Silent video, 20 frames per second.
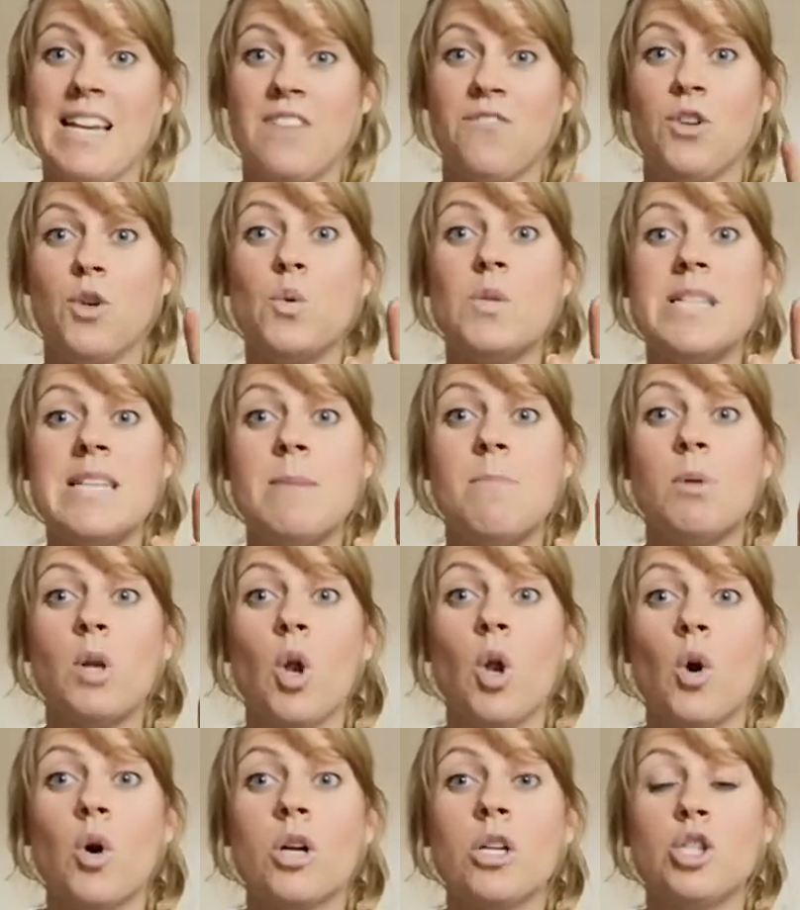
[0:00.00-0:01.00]
If you see
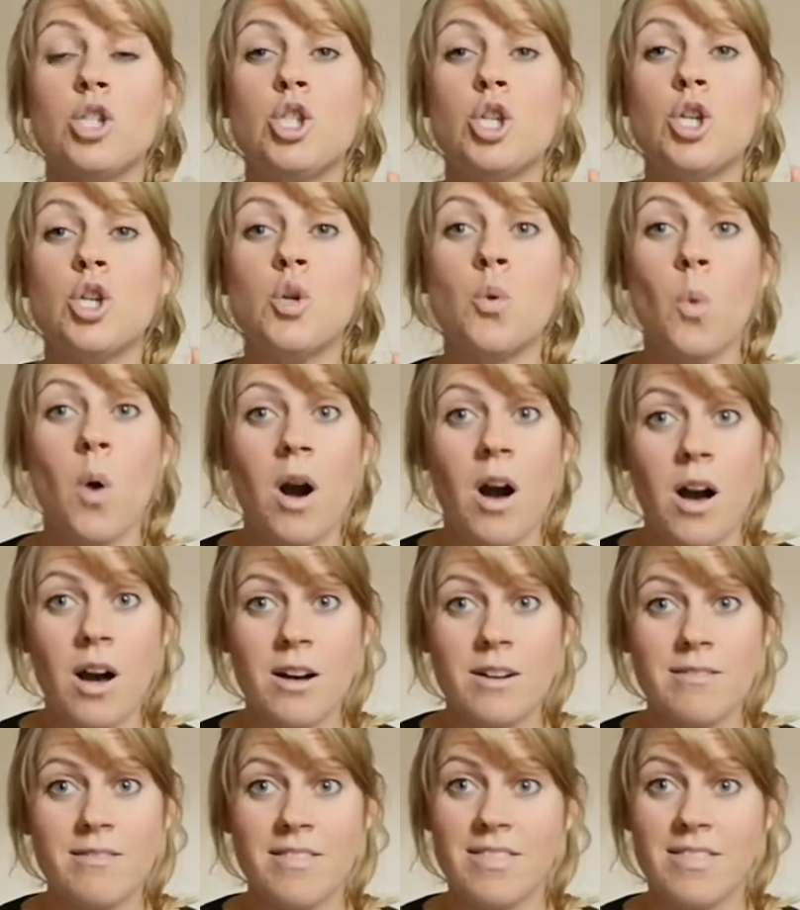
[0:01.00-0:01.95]
Blanc de Noir,